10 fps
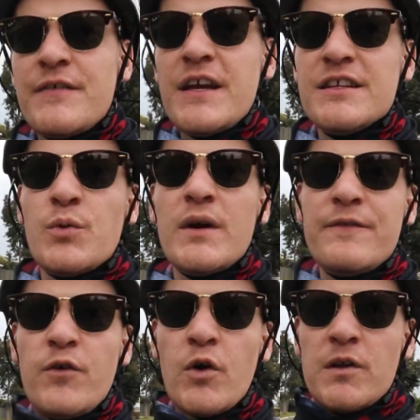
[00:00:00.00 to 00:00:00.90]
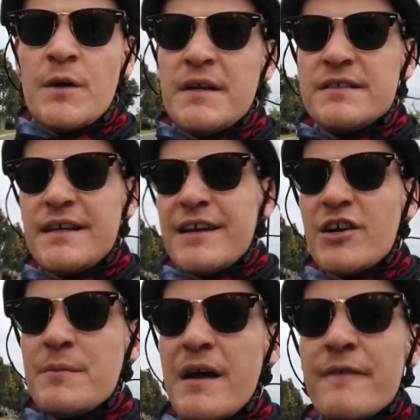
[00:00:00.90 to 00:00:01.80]
I've hit 24 kilometers and I
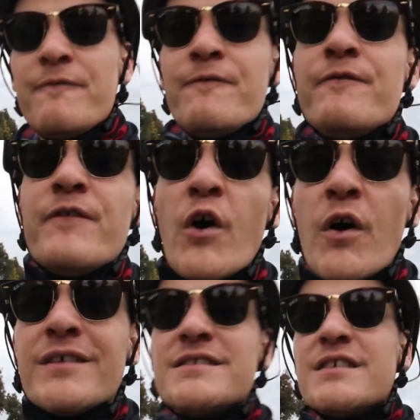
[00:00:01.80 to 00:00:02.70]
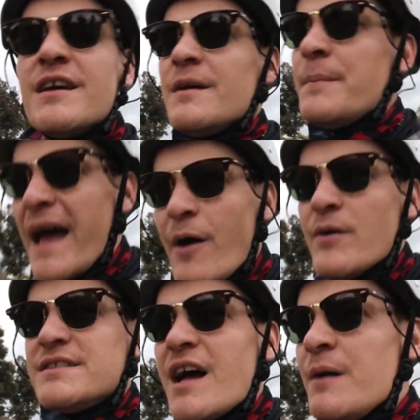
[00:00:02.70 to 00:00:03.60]
got my first
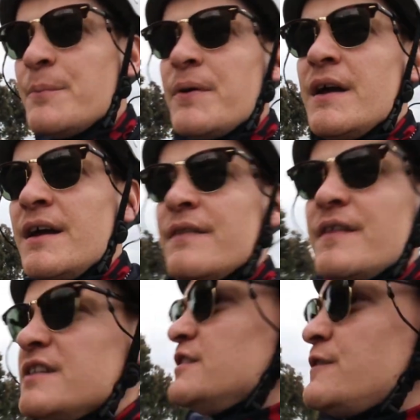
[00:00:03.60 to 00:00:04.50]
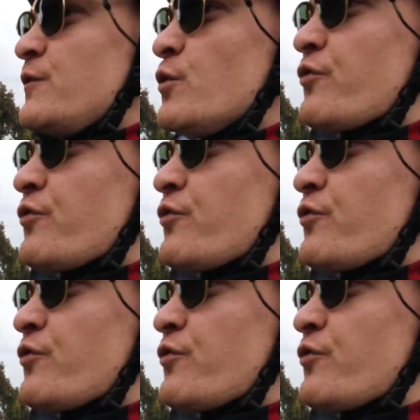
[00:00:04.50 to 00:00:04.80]
power dump. This is full